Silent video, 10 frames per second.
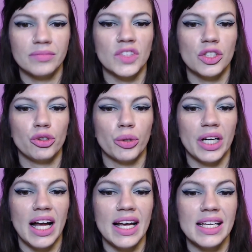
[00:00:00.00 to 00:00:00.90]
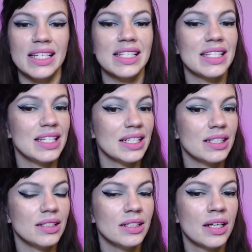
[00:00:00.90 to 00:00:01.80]
Short I,
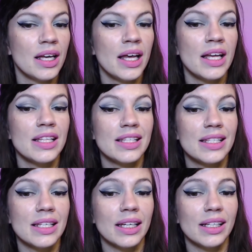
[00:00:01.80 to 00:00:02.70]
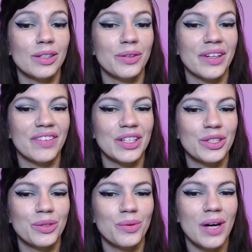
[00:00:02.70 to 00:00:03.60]
still, T, we have a
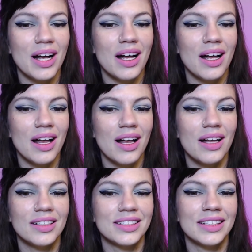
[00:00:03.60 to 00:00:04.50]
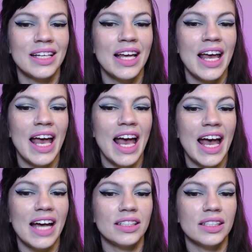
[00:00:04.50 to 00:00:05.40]
schwa,
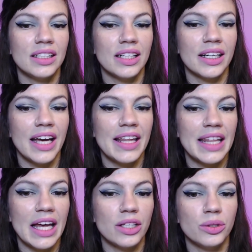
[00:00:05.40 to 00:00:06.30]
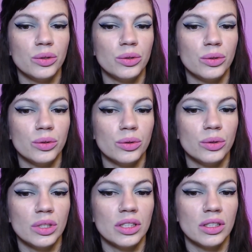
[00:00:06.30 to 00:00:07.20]
and again that oo.
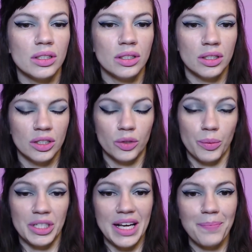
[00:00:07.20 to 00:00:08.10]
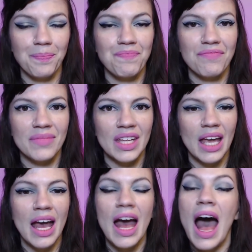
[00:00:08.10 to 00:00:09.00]
So one more time.
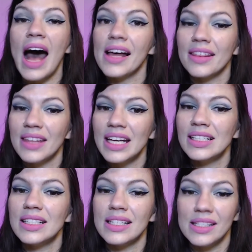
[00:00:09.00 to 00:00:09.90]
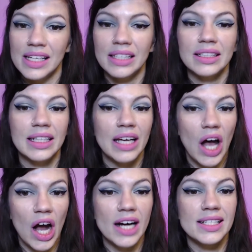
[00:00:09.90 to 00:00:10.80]
A thing distinctly
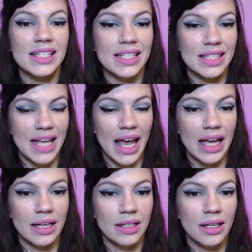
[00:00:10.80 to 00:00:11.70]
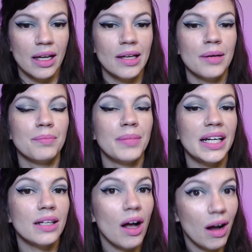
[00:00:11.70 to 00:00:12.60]
hard to say,
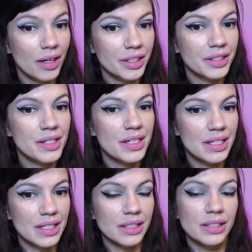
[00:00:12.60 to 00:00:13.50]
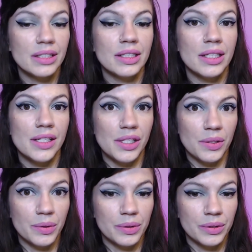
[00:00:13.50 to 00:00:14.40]
but harder still to
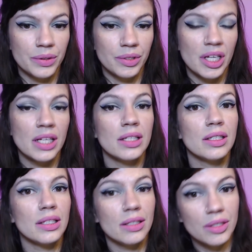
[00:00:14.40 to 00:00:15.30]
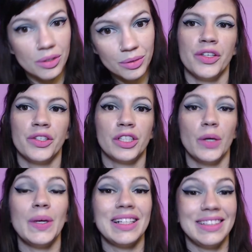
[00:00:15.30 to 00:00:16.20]
do. To do.
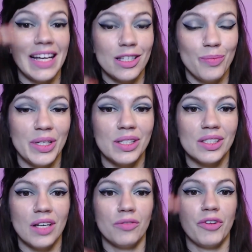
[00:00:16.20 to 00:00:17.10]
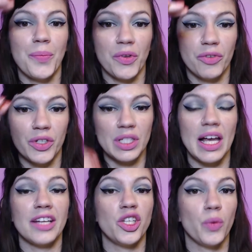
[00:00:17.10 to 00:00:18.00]
So let's build from the first
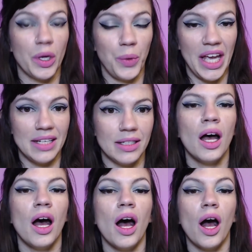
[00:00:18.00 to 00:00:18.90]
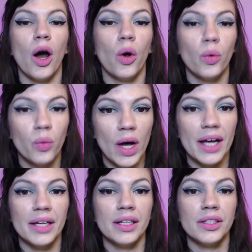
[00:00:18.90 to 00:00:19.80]
line to where we ended. Oh,
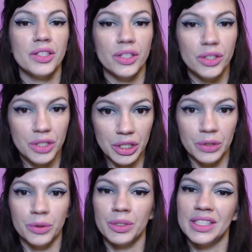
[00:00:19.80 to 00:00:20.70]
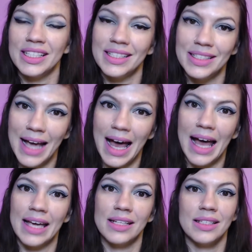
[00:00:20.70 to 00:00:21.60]
what a to-do to
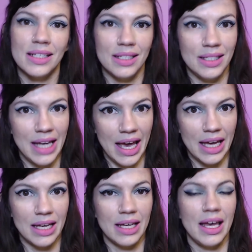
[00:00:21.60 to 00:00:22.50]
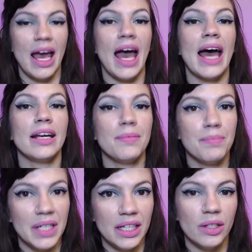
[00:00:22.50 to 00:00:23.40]
die today, at a
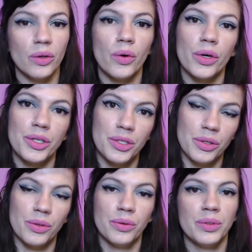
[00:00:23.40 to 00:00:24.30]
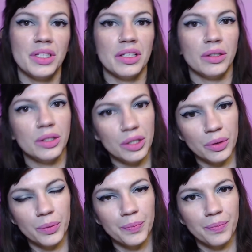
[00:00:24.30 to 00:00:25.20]
minute or two till
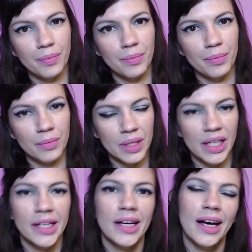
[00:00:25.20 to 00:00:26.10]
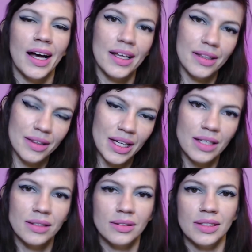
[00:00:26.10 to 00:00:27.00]
2. A
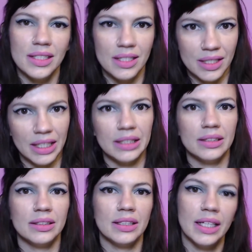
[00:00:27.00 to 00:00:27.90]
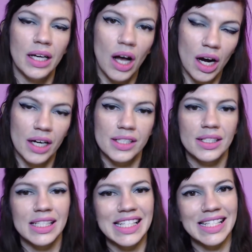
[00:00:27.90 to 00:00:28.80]
thing distinctly hard
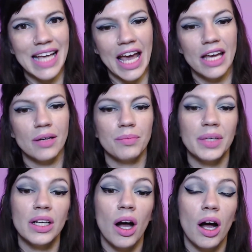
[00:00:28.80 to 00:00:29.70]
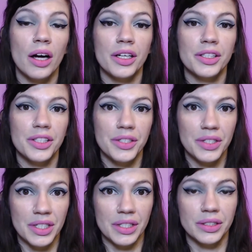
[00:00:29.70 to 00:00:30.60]
to say, but harder
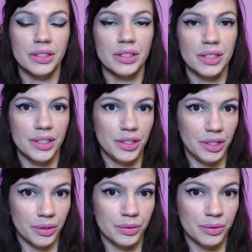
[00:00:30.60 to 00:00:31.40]
still to do.